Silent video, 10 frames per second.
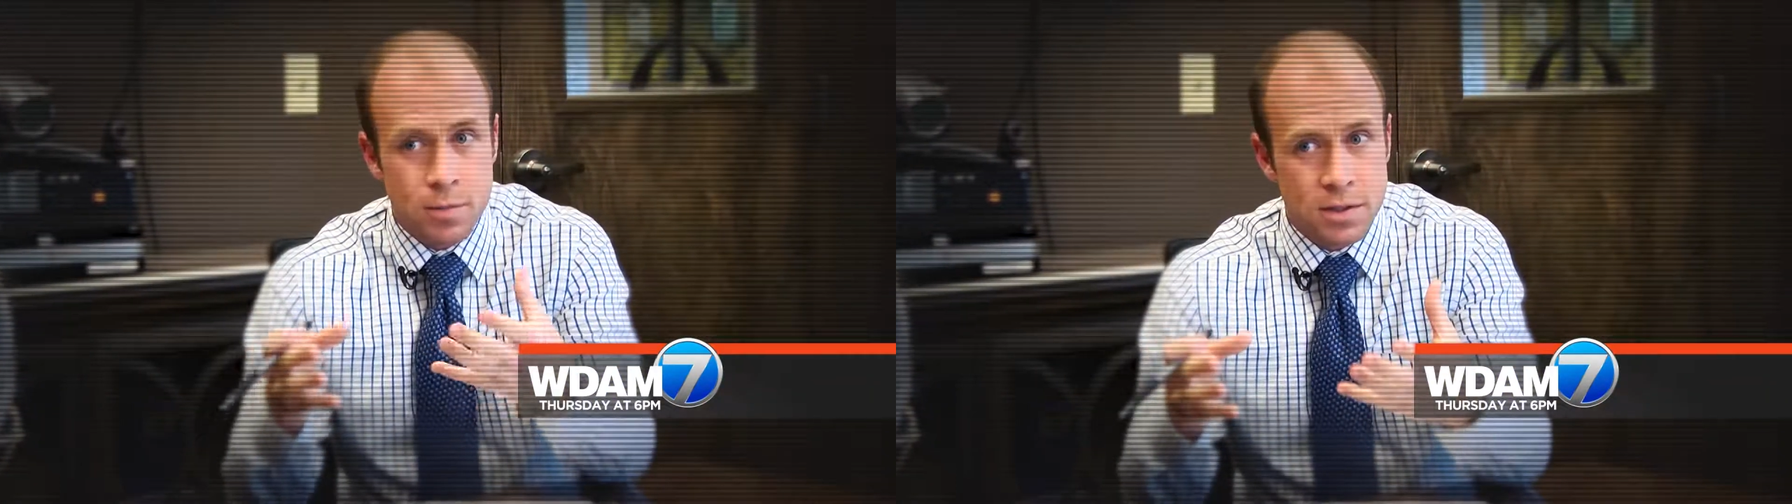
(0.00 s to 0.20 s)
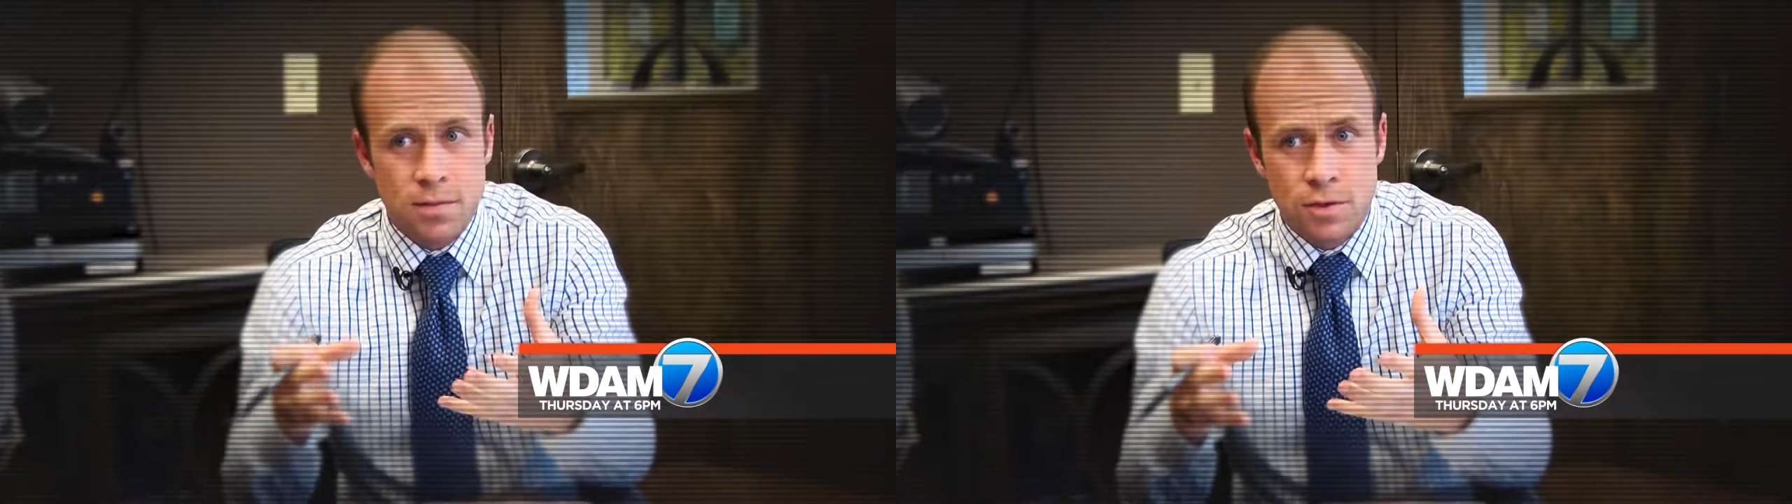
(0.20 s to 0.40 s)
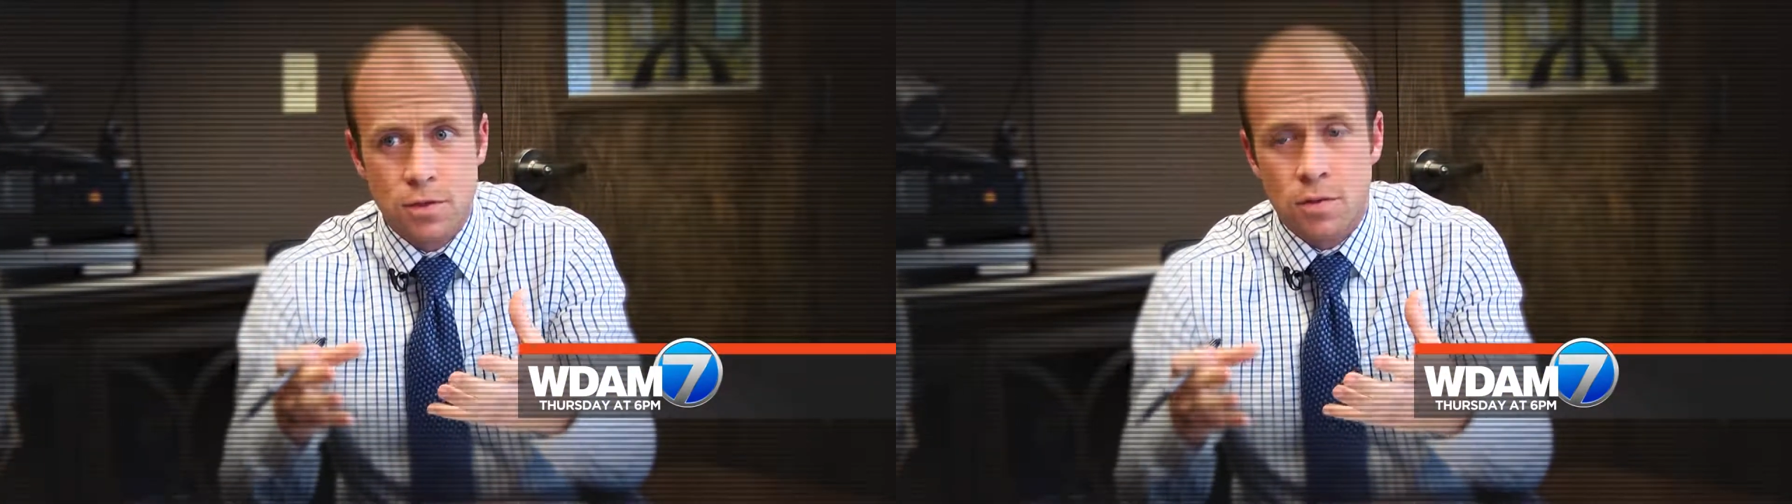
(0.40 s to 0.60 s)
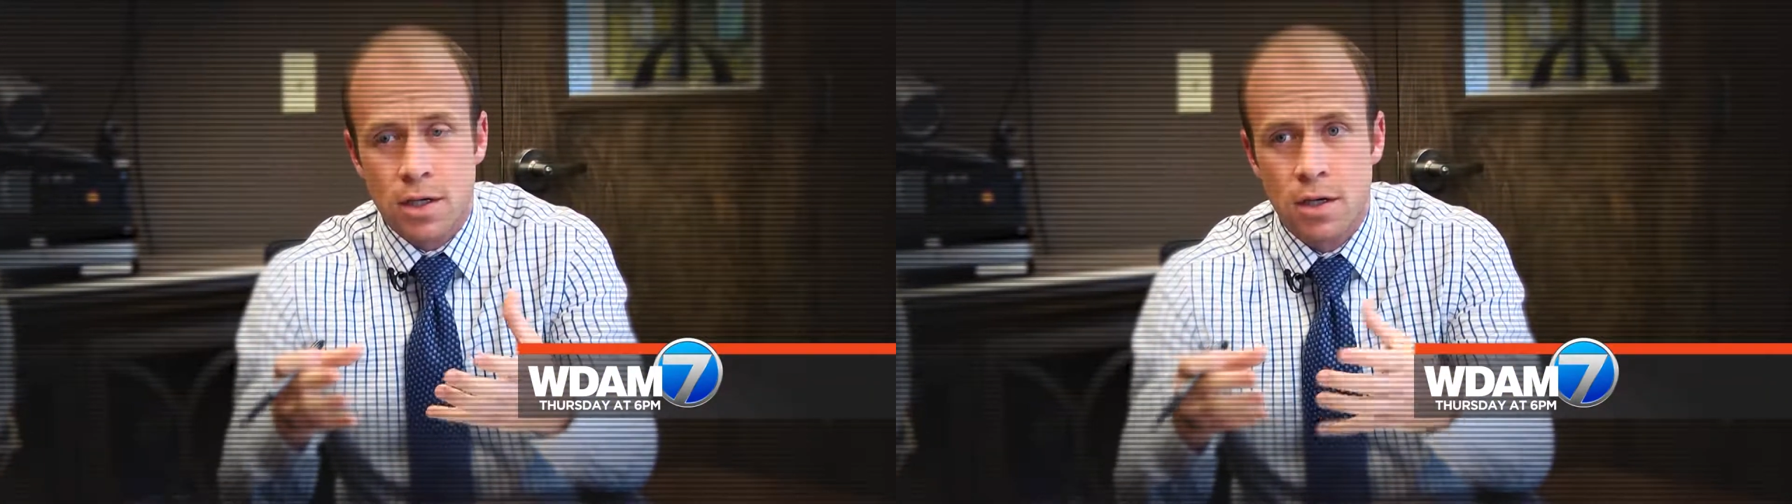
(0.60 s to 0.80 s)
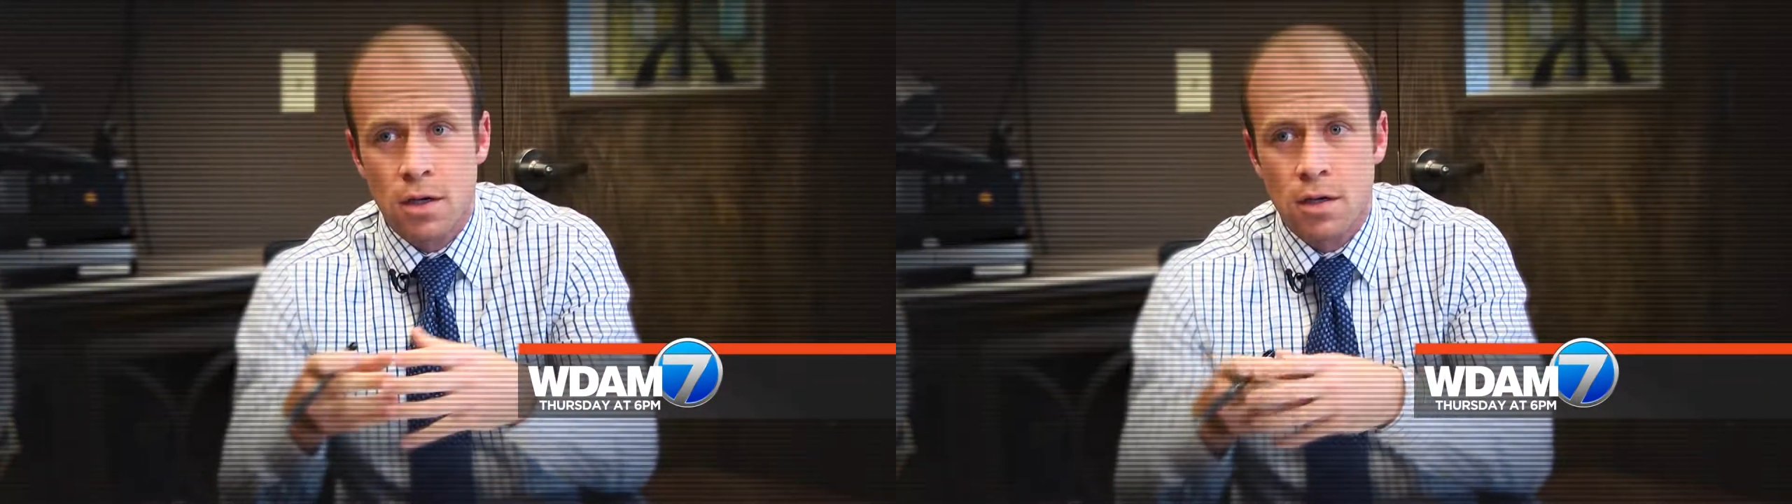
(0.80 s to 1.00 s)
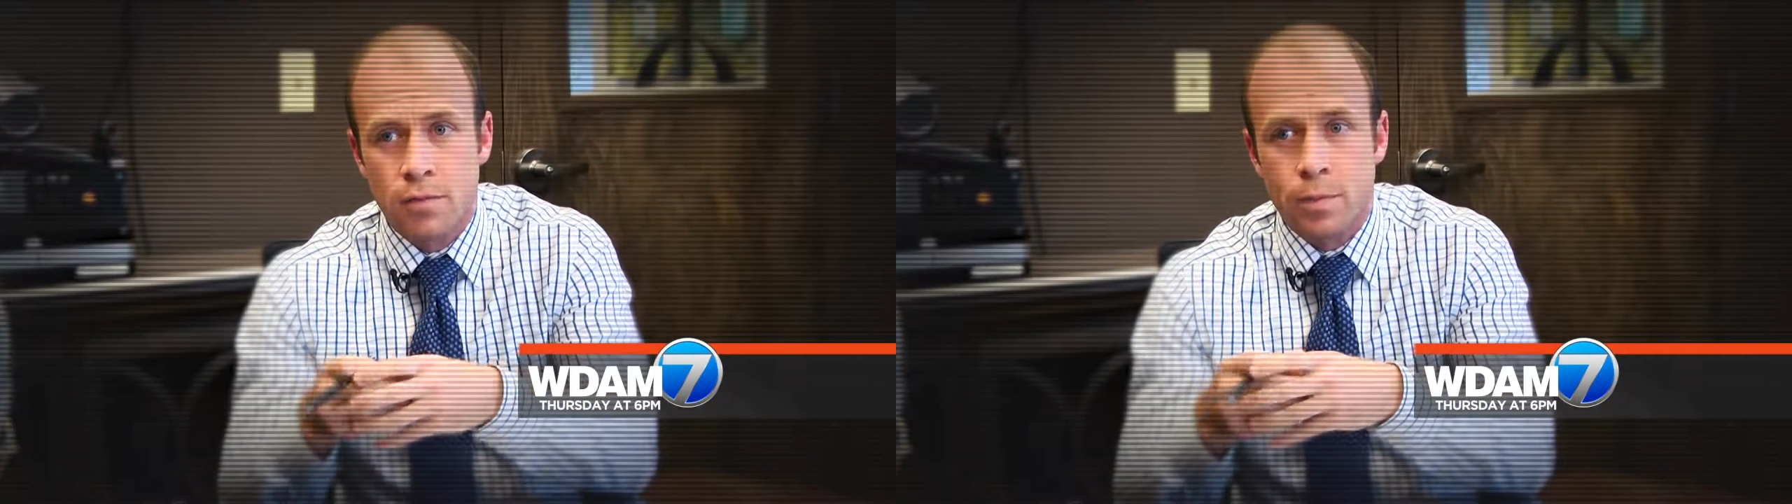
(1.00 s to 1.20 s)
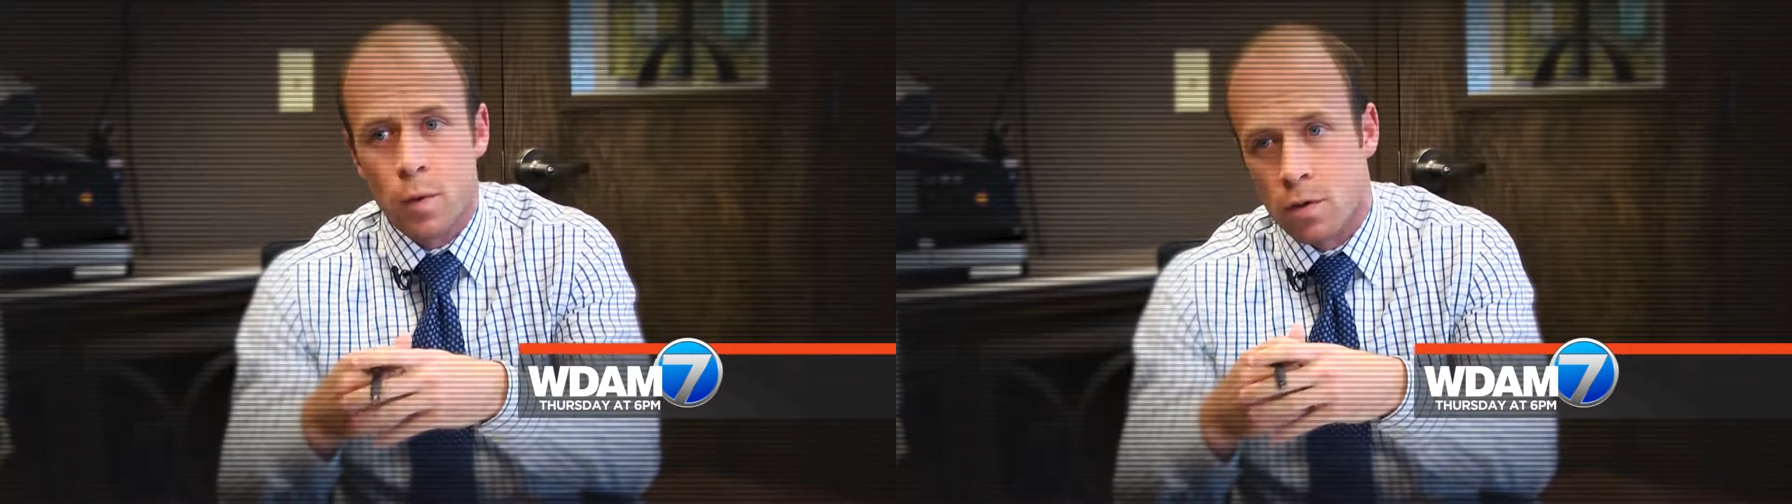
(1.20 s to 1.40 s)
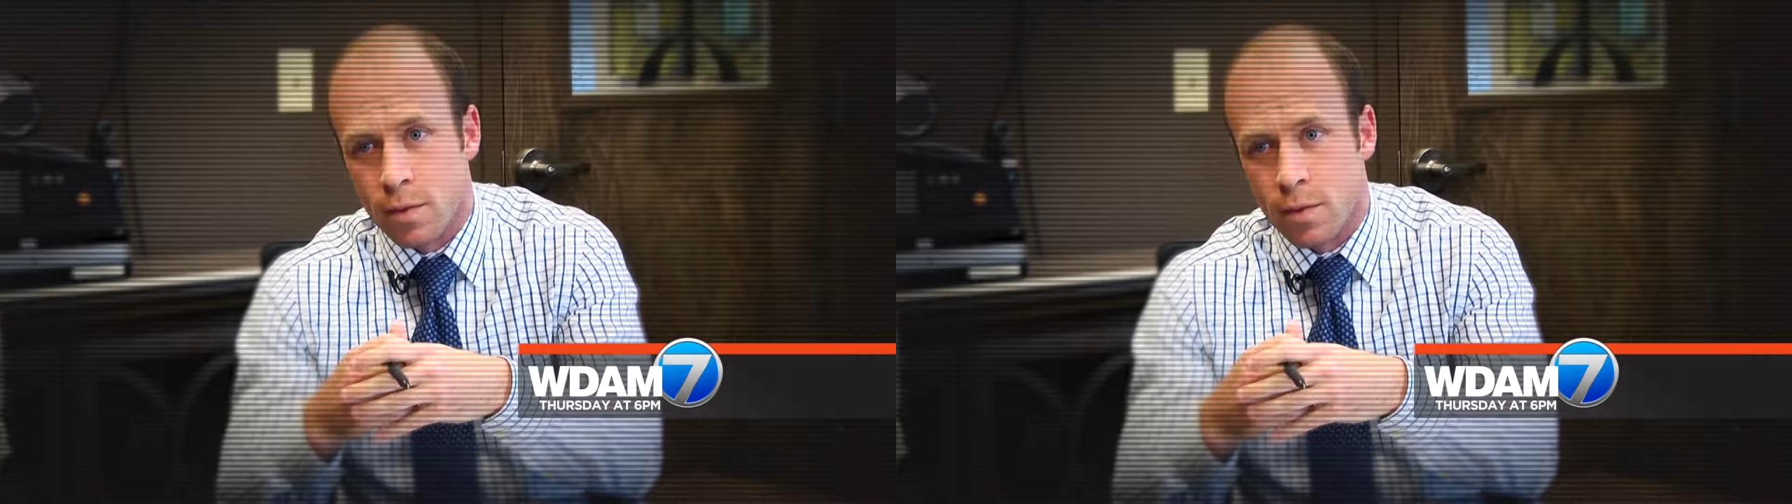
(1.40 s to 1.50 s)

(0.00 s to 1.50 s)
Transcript: expensive jewelry, for board